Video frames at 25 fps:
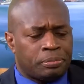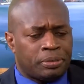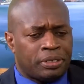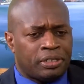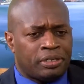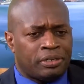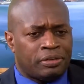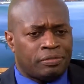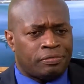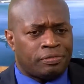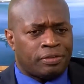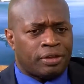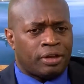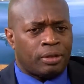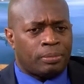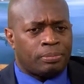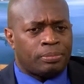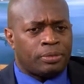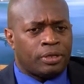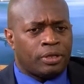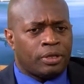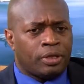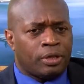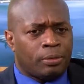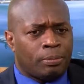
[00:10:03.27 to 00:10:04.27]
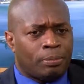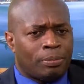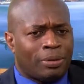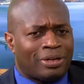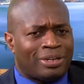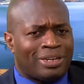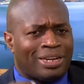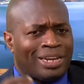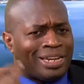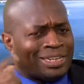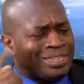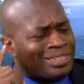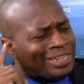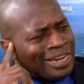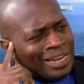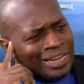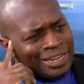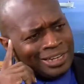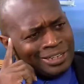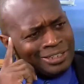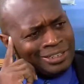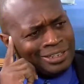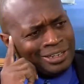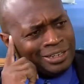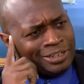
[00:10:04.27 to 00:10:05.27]
being developed, but they're
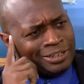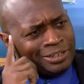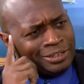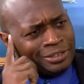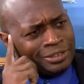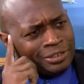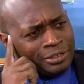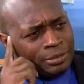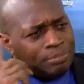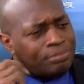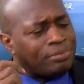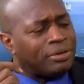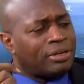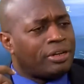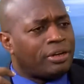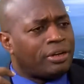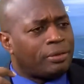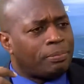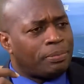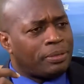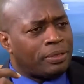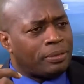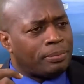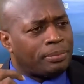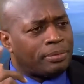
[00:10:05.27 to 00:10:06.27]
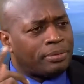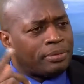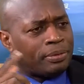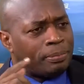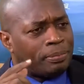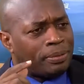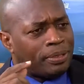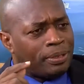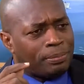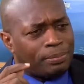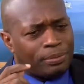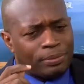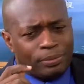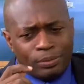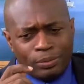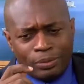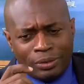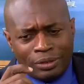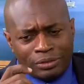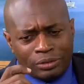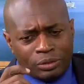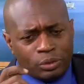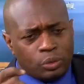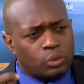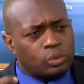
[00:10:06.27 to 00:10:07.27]
targeting the brilliant people, the people
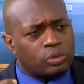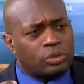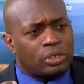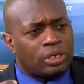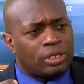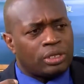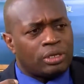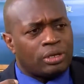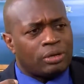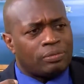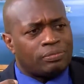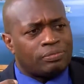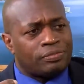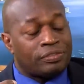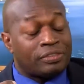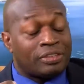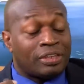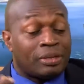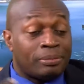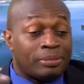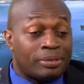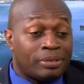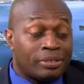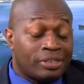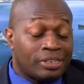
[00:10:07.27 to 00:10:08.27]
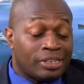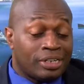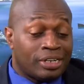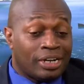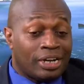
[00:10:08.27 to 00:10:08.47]
who are totally comfortable,